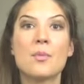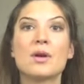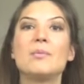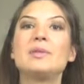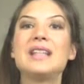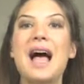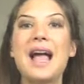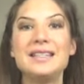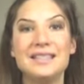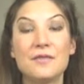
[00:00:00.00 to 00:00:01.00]
but are
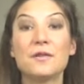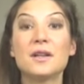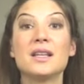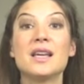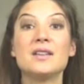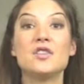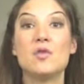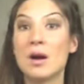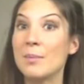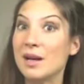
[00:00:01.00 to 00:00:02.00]
applied differently
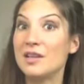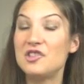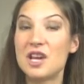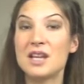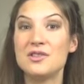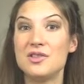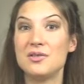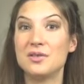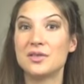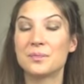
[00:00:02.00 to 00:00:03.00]
to our Mary Jane
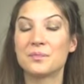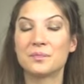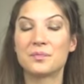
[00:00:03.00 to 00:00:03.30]
shoes.